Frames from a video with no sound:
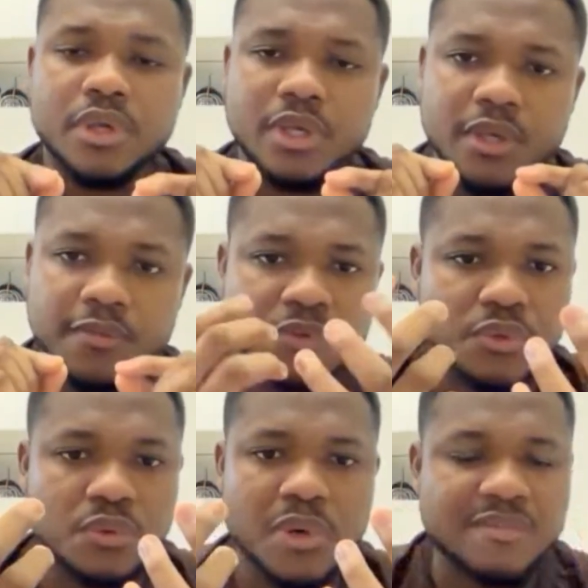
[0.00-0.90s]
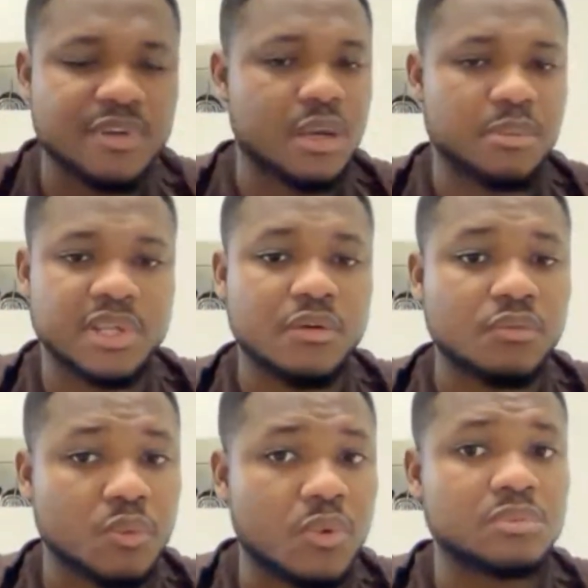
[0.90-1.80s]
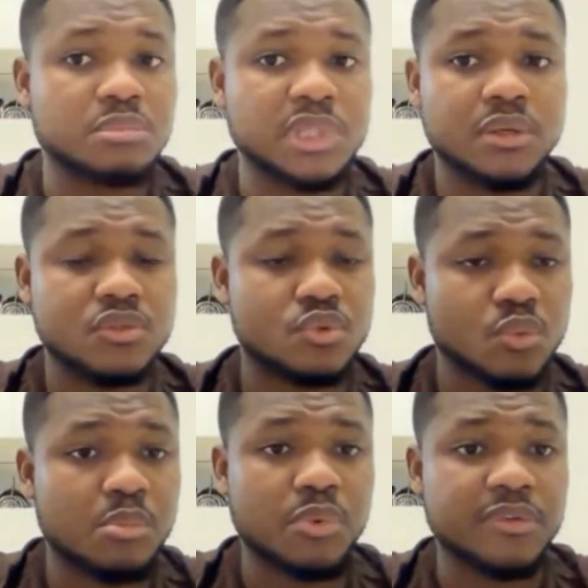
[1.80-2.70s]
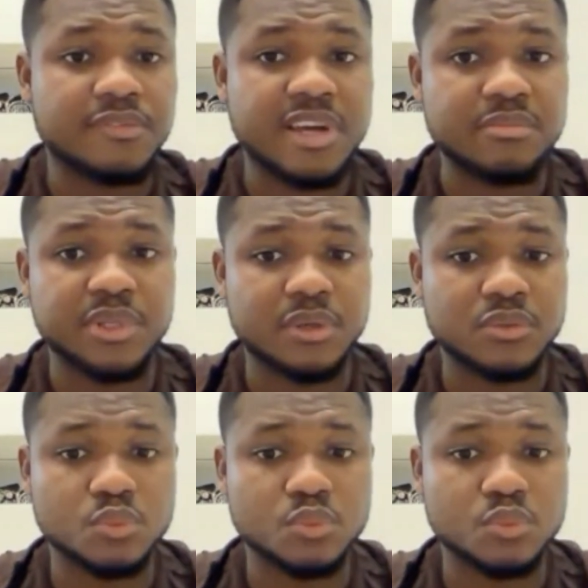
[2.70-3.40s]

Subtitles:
if you have a capital of 1 million to 1.5 million,